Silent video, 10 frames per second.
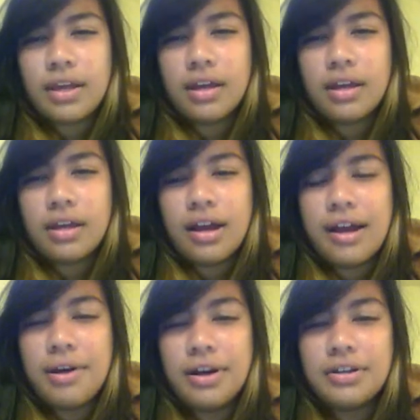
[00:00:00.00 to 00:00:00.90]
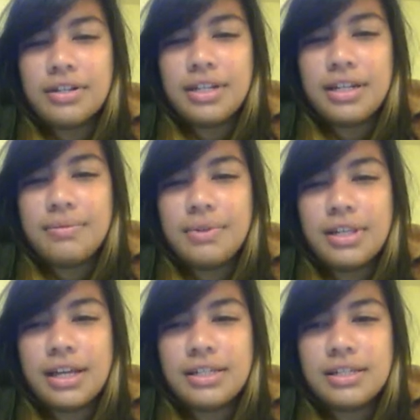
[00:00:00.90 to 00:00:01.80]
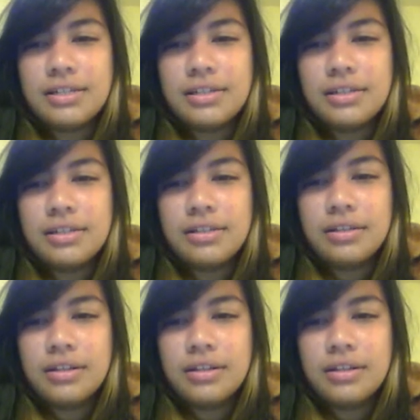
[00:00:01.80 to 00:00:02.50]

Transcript: How hard are CHP classes?